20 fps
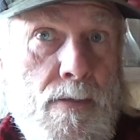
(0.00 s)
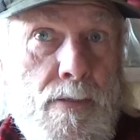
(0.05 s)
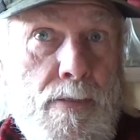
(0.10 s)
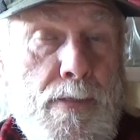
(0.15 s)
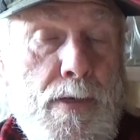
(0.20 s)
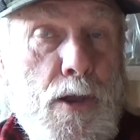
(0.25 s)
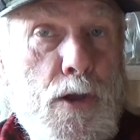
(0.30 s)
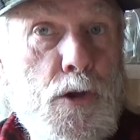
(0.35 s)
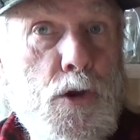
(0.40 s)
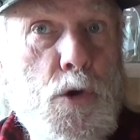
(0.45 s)

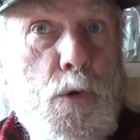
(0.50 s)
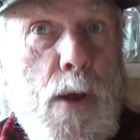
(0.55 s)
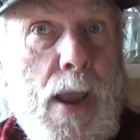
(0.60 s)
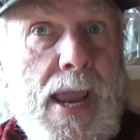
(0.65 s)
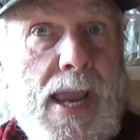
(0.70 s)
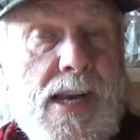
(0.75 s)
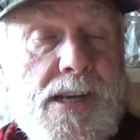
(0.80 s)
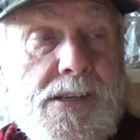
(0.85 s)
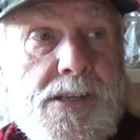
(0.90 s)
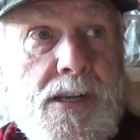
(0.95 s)
They're
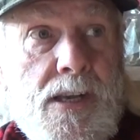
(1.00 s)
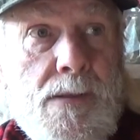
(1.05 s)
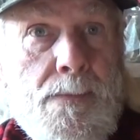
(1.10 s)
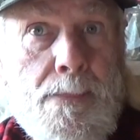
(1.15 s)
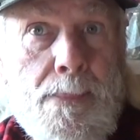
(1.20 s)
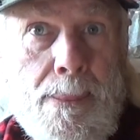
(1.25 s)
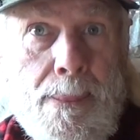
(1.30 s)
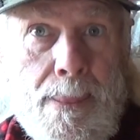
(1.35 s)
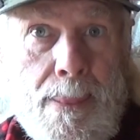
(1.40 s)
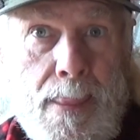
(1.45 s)
great
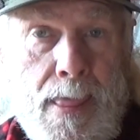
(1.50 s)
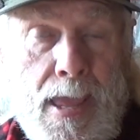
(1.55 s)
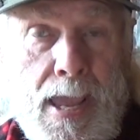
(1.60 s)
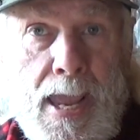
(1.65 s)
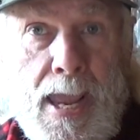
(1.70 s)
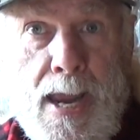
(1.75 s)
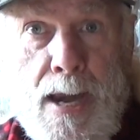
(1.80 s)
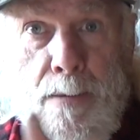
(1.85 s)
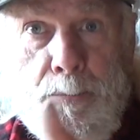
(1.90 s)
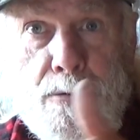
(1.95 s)

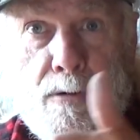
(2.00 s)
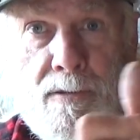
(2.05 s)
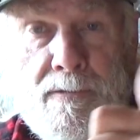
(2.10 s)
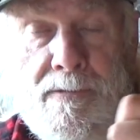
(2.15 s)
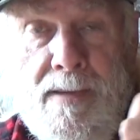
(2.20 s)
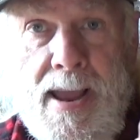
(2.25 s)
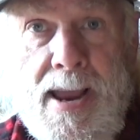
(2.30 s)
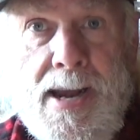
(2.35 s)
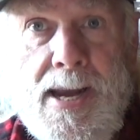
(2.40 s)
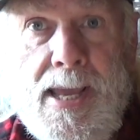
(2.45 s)
in
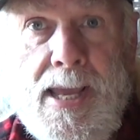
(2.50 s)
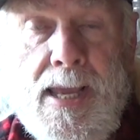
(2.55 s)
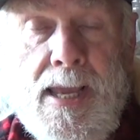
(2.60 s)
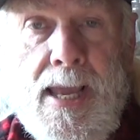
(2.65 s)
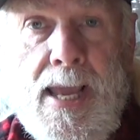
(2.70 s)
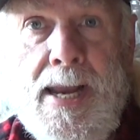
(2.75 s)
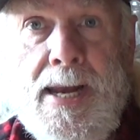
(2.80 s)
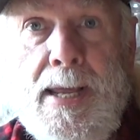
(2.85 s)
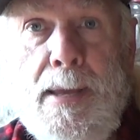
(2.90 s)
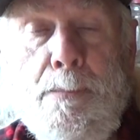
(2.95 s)
preventing
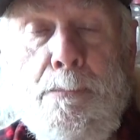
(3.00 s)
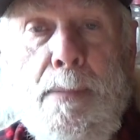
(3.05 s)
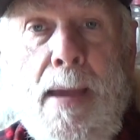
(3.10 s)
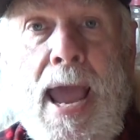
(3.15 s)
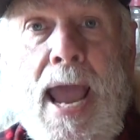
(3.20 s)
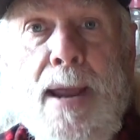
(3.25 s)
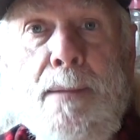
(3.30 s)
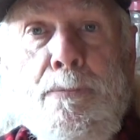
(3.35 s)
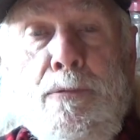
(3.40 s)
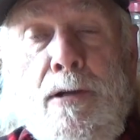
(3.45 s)
any
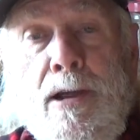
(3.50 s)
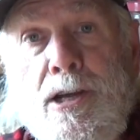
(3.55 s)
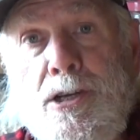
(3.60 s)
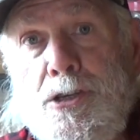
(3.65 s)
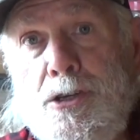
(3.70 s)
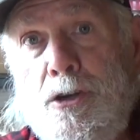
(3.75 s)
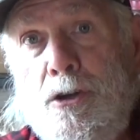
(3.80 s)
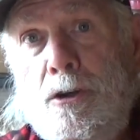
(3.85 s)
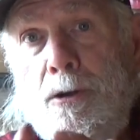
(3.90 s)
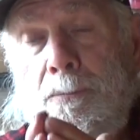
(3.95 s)
back
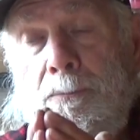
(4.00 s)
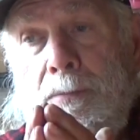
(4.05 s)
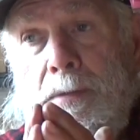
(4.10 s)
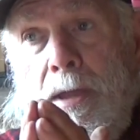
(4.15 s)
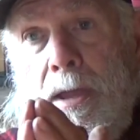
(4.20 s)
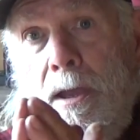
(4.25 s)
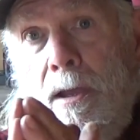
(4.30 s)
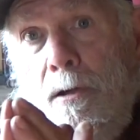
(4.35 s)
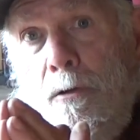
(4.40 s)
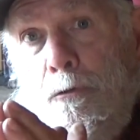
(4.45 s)
pressure
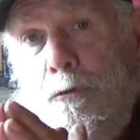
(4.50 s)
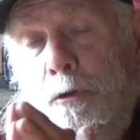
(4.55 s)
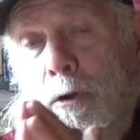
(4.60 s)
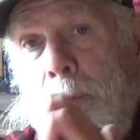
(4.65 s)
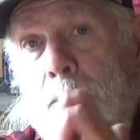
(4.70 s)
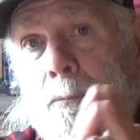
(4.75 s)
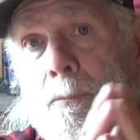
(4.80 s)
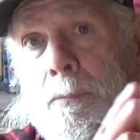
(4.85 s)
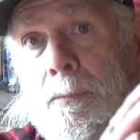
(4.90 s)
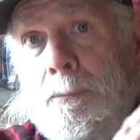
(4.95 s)

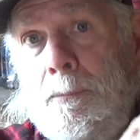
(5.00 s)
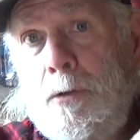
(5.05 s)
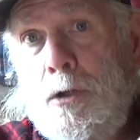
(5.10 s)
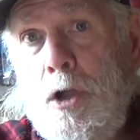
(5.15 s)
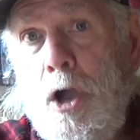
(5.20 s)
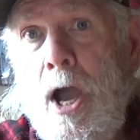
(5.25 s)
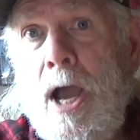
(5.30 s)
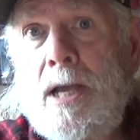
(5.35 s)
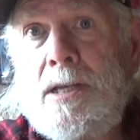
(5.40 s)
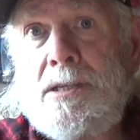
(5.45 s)
from
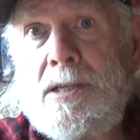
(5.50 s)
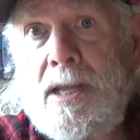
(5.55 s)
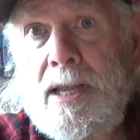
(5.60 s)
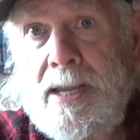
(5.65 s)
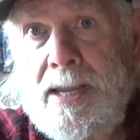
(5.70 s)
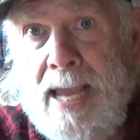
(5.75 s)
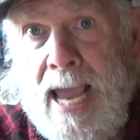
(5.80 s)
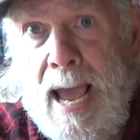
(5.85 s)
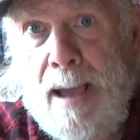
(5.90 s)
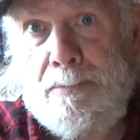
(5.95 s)
causing
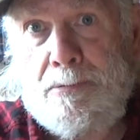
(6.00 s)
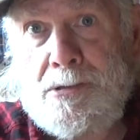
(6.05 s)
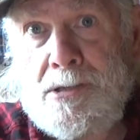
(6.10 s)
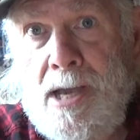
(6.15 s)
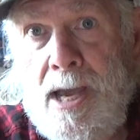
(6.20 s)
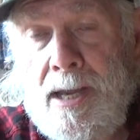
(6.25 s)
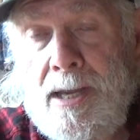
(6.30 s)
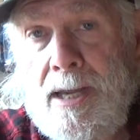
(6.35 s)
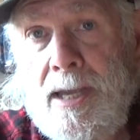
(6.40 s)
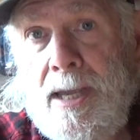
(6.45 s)
cap
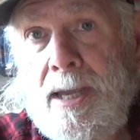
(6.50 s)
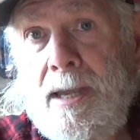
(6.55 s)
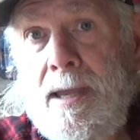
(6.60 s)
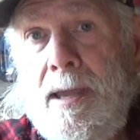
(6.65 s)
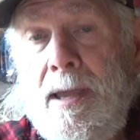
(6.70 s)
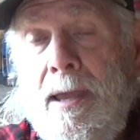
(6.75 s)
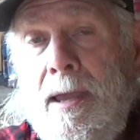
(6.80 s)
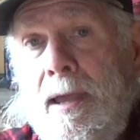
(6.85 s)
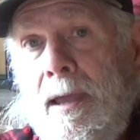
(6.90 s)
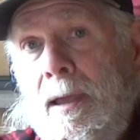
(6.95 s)
sucking,
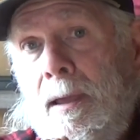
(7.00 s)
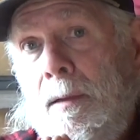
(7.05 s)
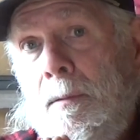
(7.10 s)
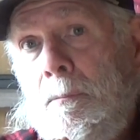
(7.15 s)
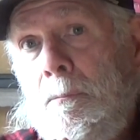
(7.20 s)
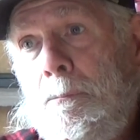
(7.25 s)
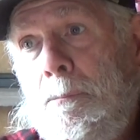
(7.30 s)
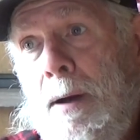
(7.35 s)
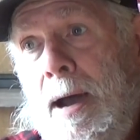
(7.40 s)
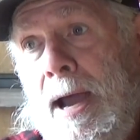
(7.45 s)

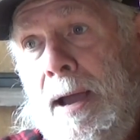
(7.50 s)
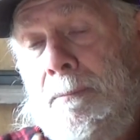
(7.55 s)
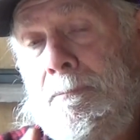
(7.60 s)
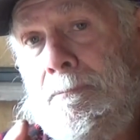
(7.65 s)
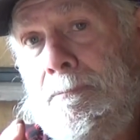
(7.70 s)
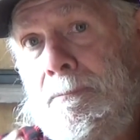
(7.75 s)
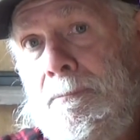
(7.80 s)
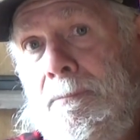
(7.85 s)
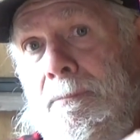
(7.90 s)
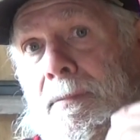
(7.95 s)
but
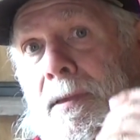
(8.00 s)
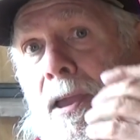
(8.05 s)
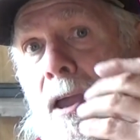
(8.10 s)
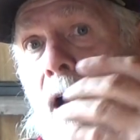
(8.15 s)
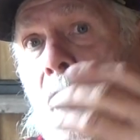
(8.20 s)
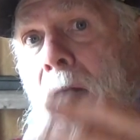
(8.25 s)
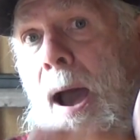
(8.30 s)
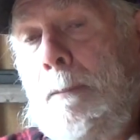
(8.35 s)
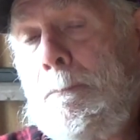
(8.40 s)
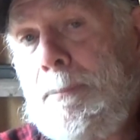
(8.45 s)
the
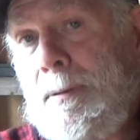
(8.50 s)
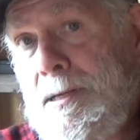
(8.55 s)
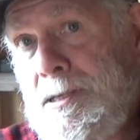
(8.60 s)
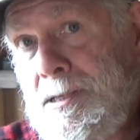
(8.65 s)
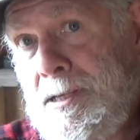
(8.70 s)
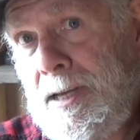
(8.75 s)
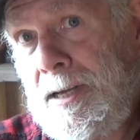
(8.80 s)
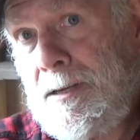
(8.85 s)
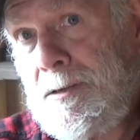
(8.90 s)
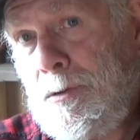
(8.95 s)

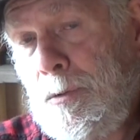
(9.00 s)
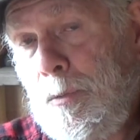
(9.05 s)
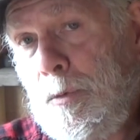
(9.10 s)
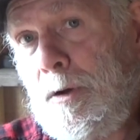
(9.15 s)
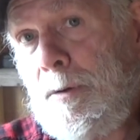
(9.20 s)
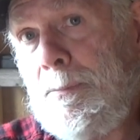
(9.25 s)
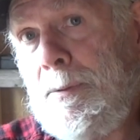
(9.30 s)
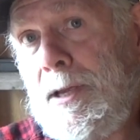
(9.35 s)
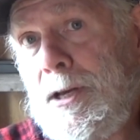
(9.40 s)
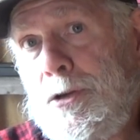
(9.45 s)
opposite
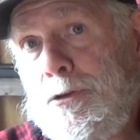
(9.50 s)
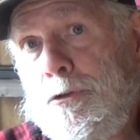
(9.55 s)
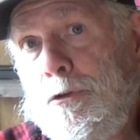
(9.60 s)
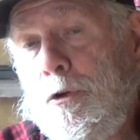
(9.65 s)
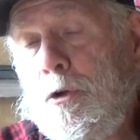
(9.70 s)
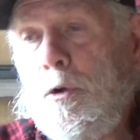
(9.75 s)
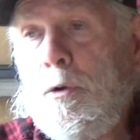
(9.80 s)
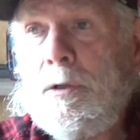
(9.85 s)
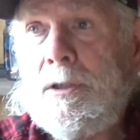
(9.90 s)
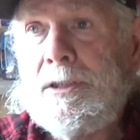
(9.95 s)
would be
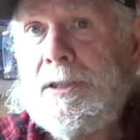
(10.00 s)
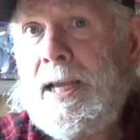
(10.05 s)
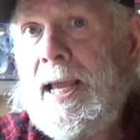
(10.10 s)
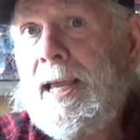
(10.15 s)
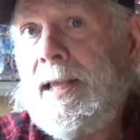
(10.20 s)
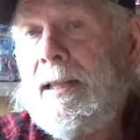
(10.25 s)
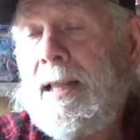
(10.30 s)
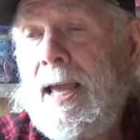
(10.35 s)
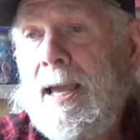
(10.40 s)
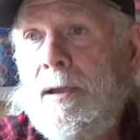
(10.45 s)
true,
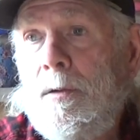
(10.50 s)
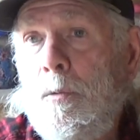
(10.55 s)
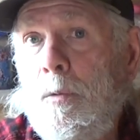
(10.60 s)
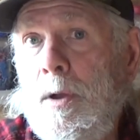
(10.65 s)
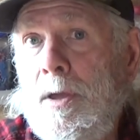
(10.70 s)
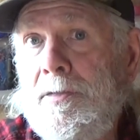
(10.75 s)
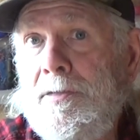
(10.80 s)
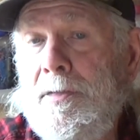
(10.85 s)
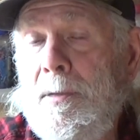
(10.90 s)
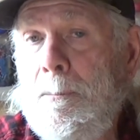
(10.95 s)
say like
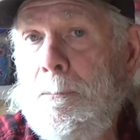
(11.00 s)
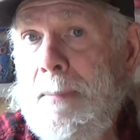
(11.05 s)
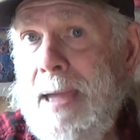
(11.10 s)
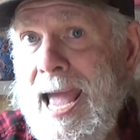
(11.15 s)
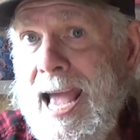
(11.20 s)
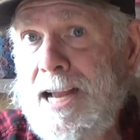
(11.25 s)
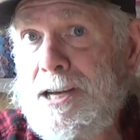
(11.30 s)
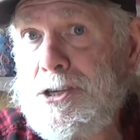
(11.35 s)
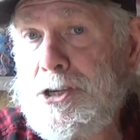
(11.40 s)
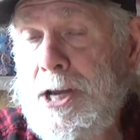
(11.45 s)
with the
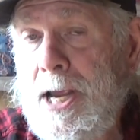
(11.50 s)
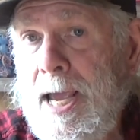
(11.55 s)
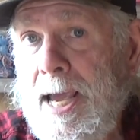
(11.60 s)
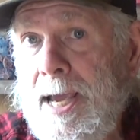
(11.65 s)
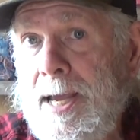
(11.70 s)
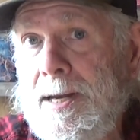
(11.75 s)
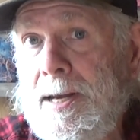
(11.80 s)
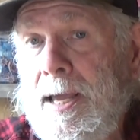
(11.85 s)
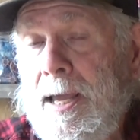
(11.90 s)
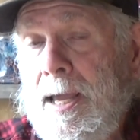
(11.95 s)
match
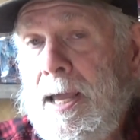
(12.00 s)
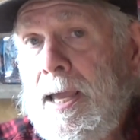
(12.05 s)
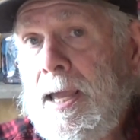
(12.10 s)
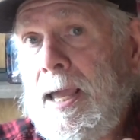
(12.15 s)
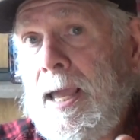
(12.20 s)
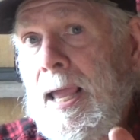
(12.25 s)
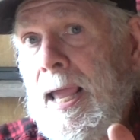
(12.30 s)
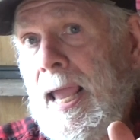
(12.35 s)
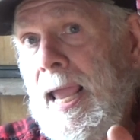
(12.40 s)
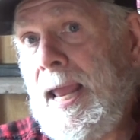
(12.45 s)
head,
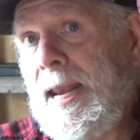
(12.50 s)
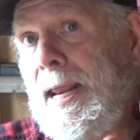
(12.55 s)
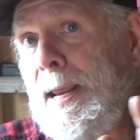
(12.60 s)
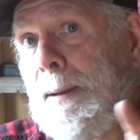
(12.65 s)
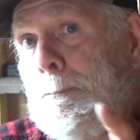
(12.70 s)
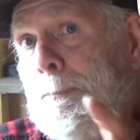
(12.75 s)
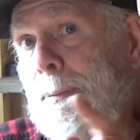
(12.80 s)
and in